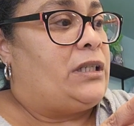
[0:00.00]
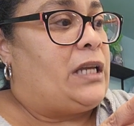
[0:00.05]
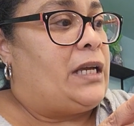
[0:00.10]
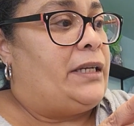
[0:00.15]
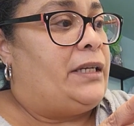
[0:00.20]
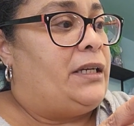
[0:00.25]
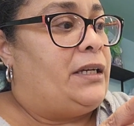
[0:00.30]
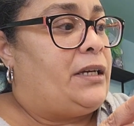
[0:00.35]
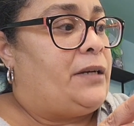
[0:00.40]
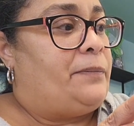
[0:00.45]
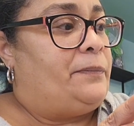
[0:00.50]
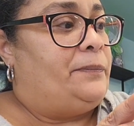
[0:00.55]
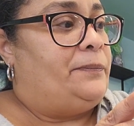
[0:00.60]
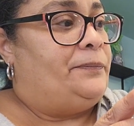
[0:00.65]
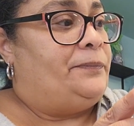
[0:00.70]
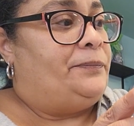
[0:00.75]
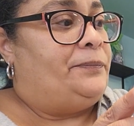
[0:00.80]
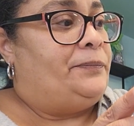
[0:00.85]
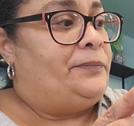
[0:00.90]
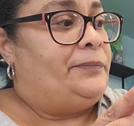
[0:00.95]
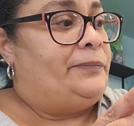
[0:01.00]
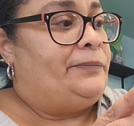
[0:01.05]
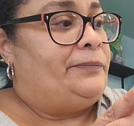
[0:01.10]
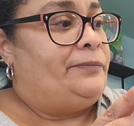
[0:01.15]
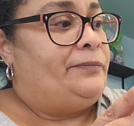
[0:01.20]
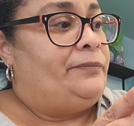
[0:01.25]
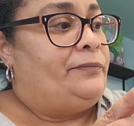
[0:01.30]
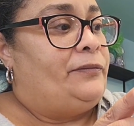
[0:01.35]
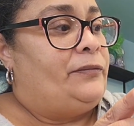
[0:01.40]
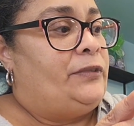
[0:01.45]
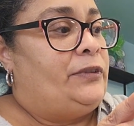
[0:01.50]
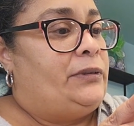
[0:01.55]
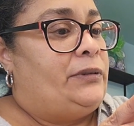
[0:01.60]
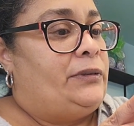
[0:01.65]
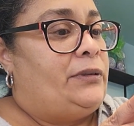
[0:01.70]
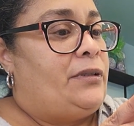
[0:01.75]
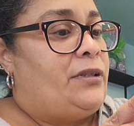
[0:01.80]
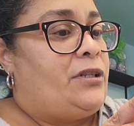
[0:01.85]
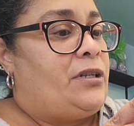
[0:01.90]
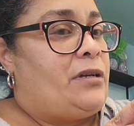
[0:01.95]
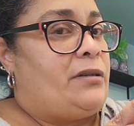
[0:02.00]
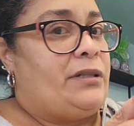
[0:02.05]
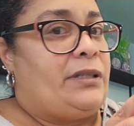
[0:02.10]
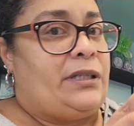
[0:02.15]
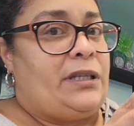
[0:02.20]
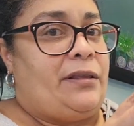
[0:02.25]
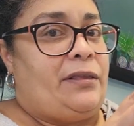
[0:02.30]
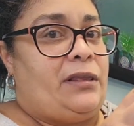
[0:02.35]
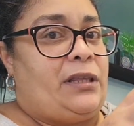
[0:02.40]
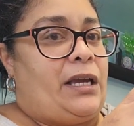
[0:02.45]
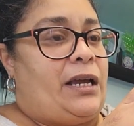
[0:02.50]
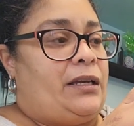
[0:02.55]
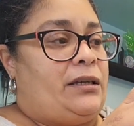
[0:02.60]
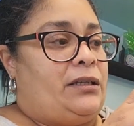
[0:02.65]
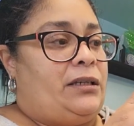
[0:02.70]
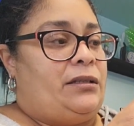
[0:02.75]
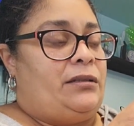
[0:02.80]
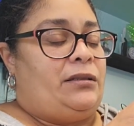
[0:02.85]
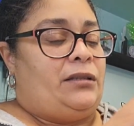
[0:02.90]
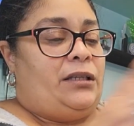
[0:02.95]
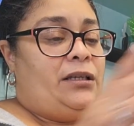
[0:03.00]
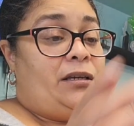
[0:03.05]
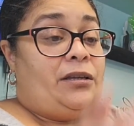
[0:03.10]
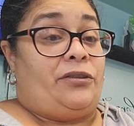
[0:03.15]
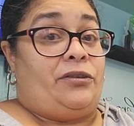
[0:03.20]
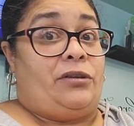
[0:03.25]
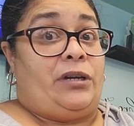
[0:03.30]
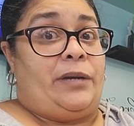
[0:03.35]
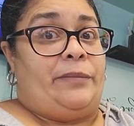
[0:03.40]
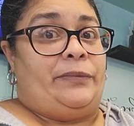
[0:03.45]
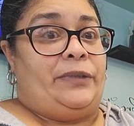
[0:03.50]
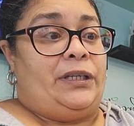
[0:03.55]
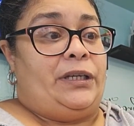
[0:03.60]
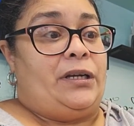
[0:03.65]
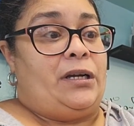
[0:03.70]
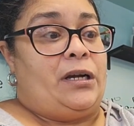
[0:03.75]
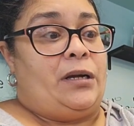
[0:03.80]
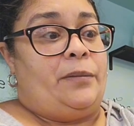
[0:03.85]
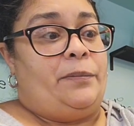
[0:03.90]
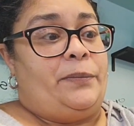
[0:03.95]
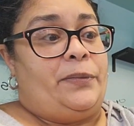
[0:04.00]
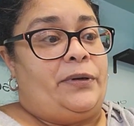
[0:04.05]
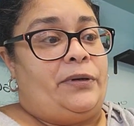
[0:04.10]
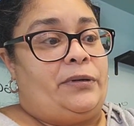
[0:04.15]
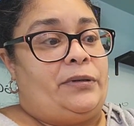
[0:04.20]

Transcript: like. So I'll set that in the other empty cup.